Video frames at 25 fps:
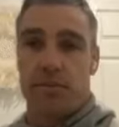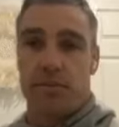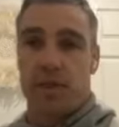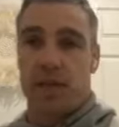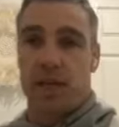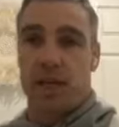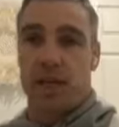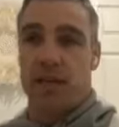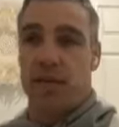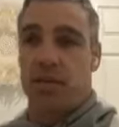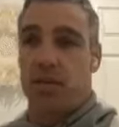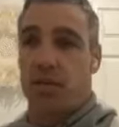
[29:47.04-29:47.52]

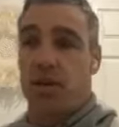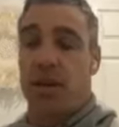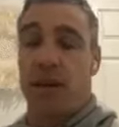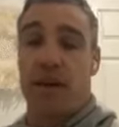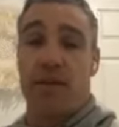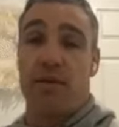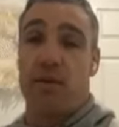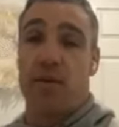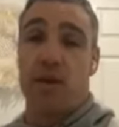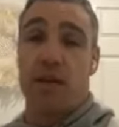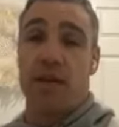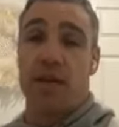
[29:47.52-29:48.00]
with
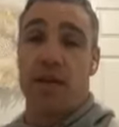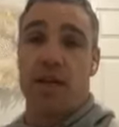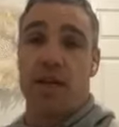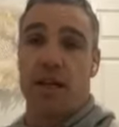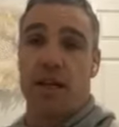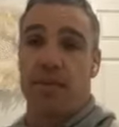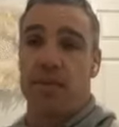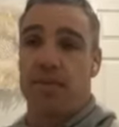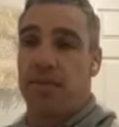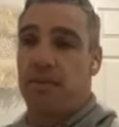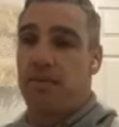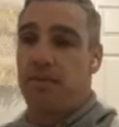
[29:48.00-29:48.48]
their footy
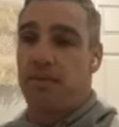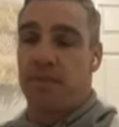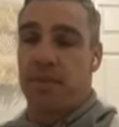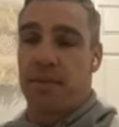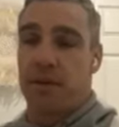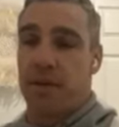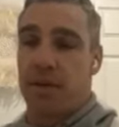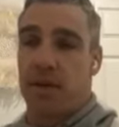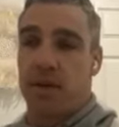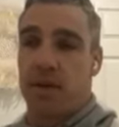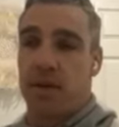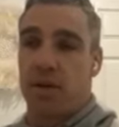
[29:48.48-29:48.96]
team,
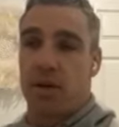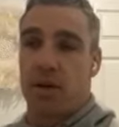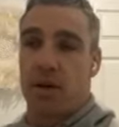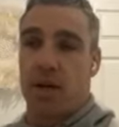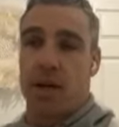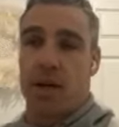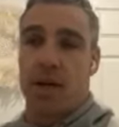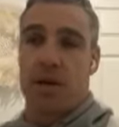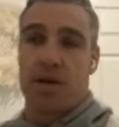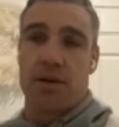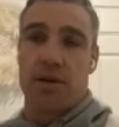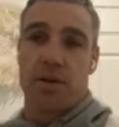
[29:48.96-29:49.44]
you've got to
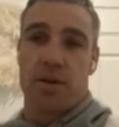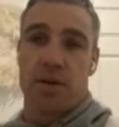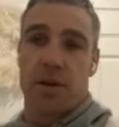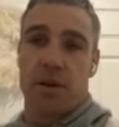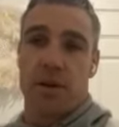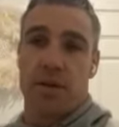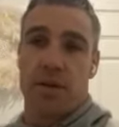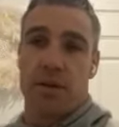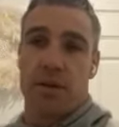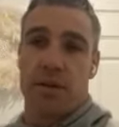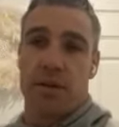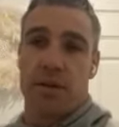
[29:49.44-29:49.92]
go and
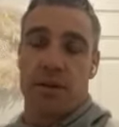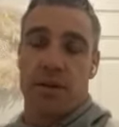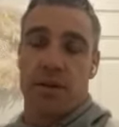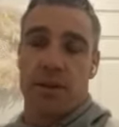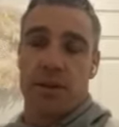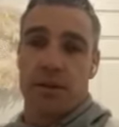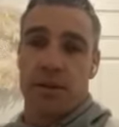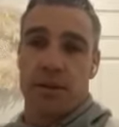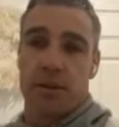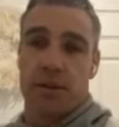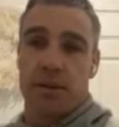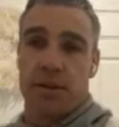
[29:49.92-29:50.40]
try and
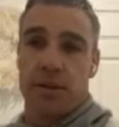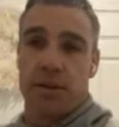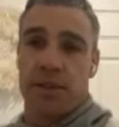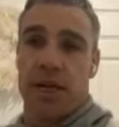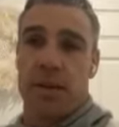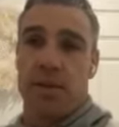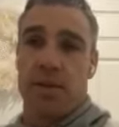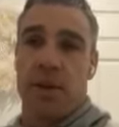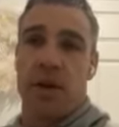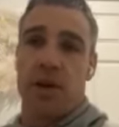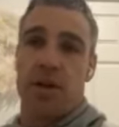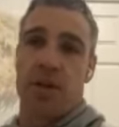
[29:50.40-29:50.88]
do
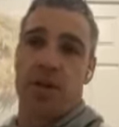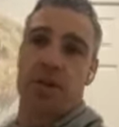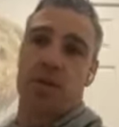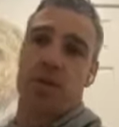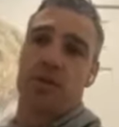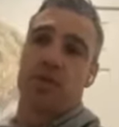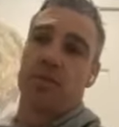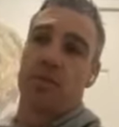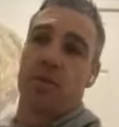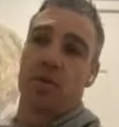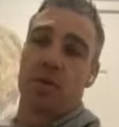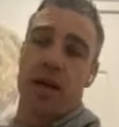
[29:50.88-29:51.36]
something
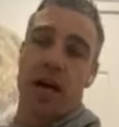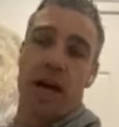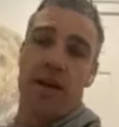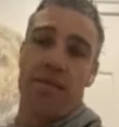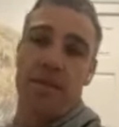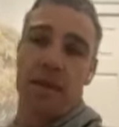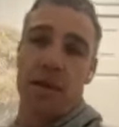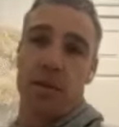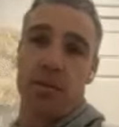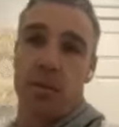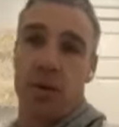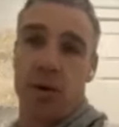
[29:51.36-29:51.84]
else, look
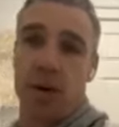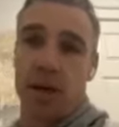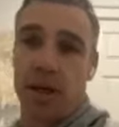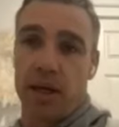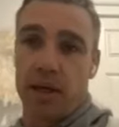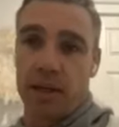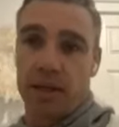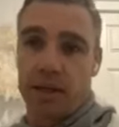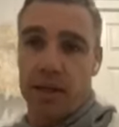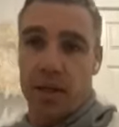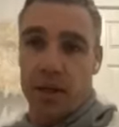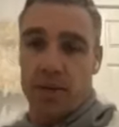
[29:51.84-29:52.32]
after your
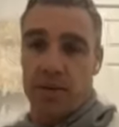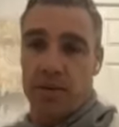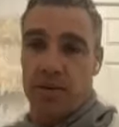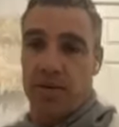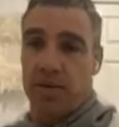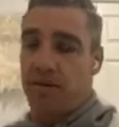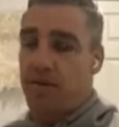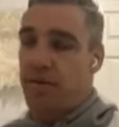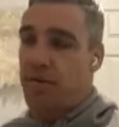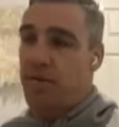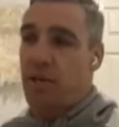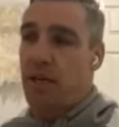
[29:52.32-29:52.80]
body in terms
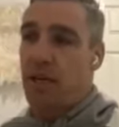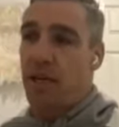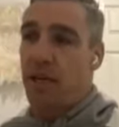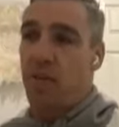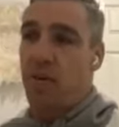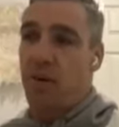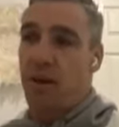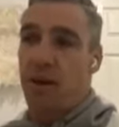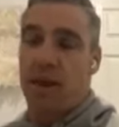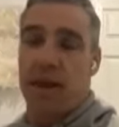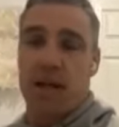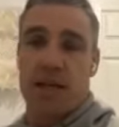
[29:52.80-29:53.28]
of,
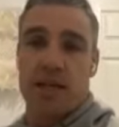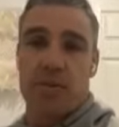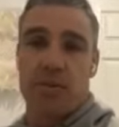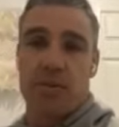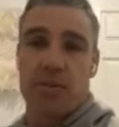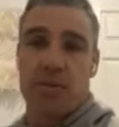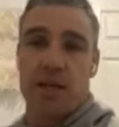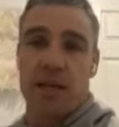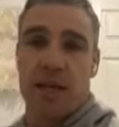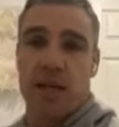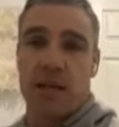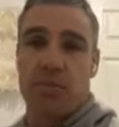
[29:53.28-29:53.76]
whether that's
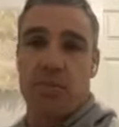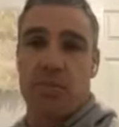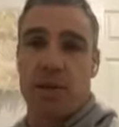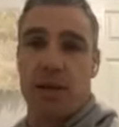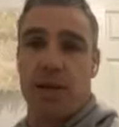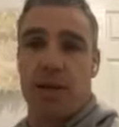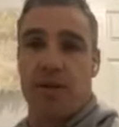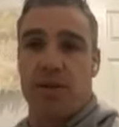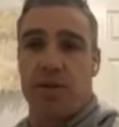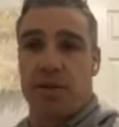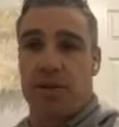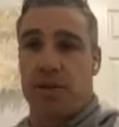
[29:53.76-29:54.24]
getting
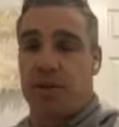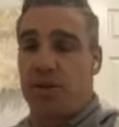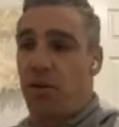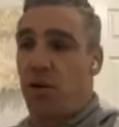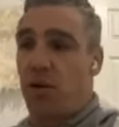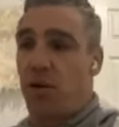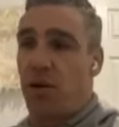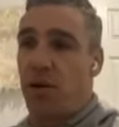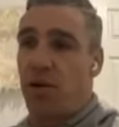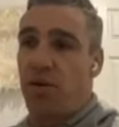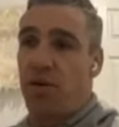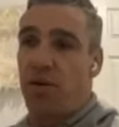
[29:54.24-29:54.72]
bigger and
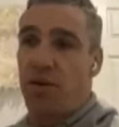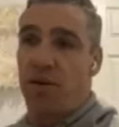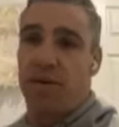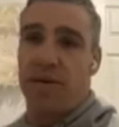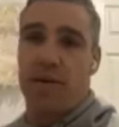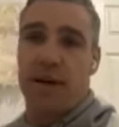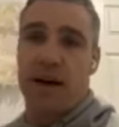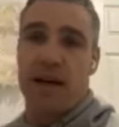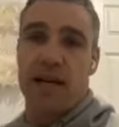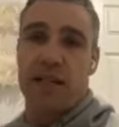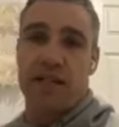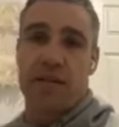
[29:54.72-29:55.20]
stronger or
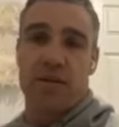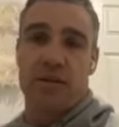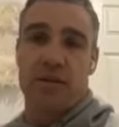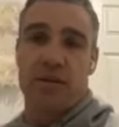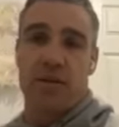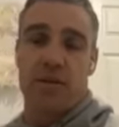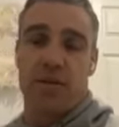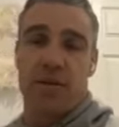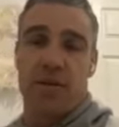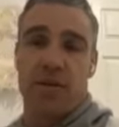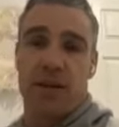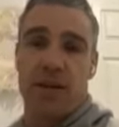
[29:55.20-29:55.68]
faster
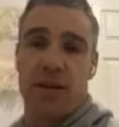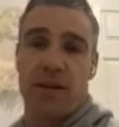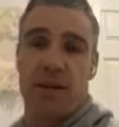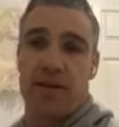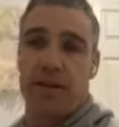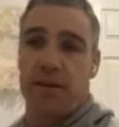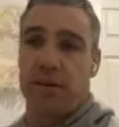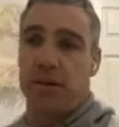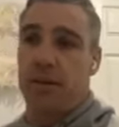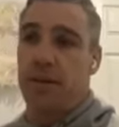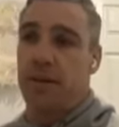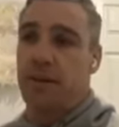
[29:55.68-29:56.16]
or
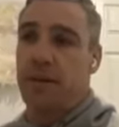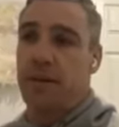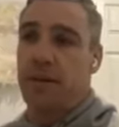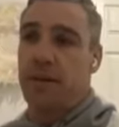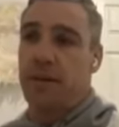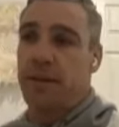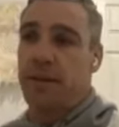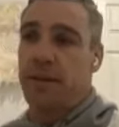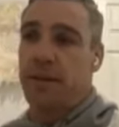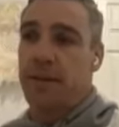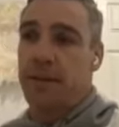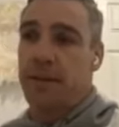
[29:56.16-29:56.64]
fitter or
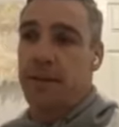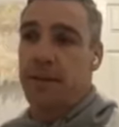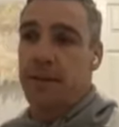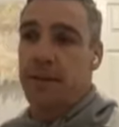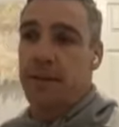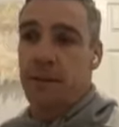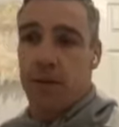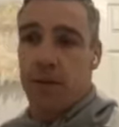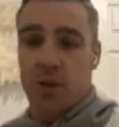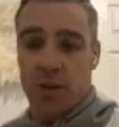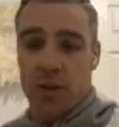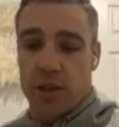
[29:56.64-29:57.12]

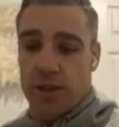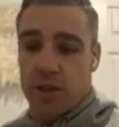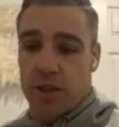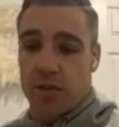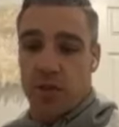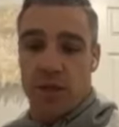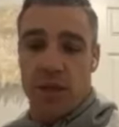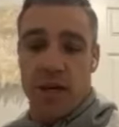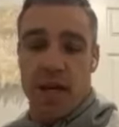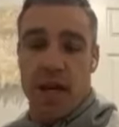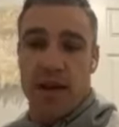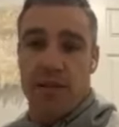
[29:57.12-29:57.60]

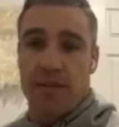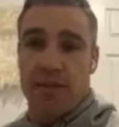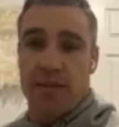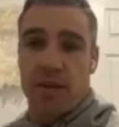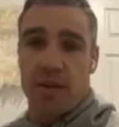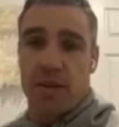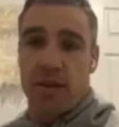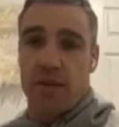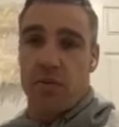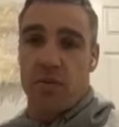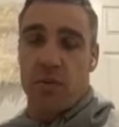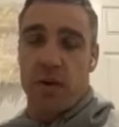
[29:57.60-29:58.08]
just looking
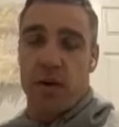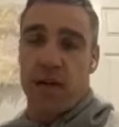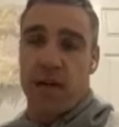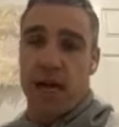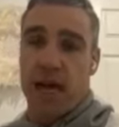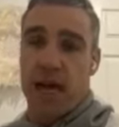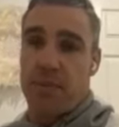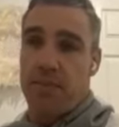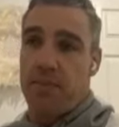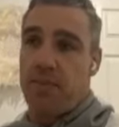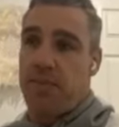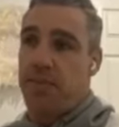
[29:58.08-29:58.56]
after your
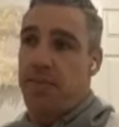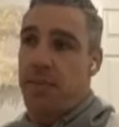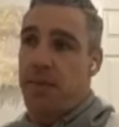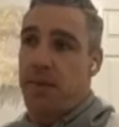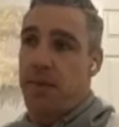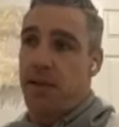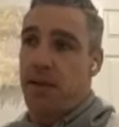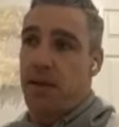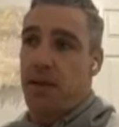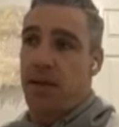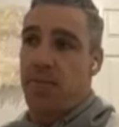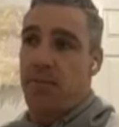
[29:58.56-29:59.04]
rehab.
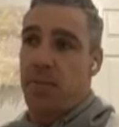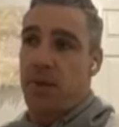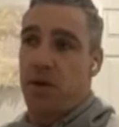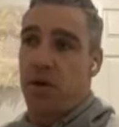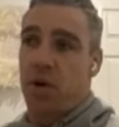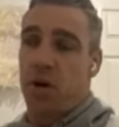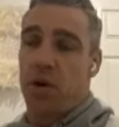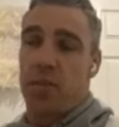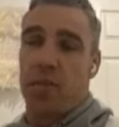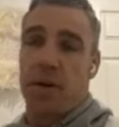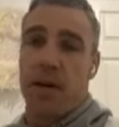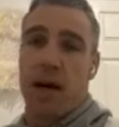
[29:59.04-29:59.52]
And
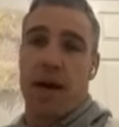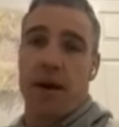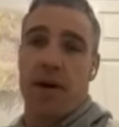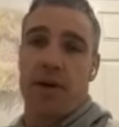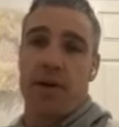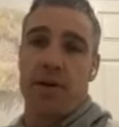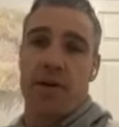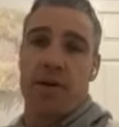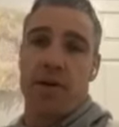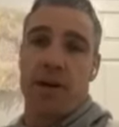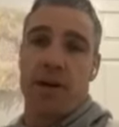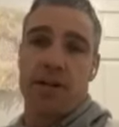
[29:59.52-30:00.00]
you've got to be able
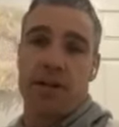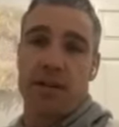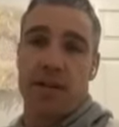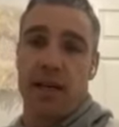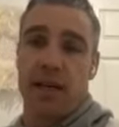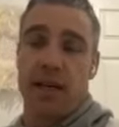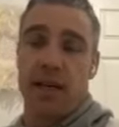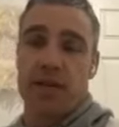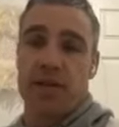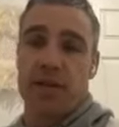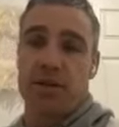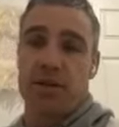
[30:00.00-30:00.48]
to do those
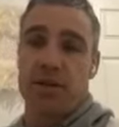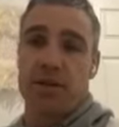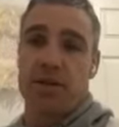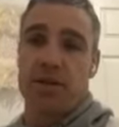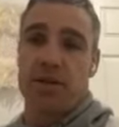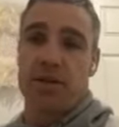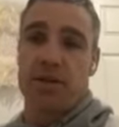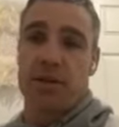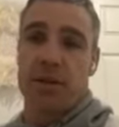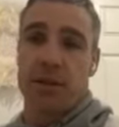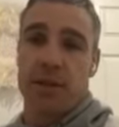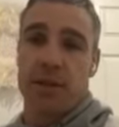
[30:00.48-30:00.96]
little extras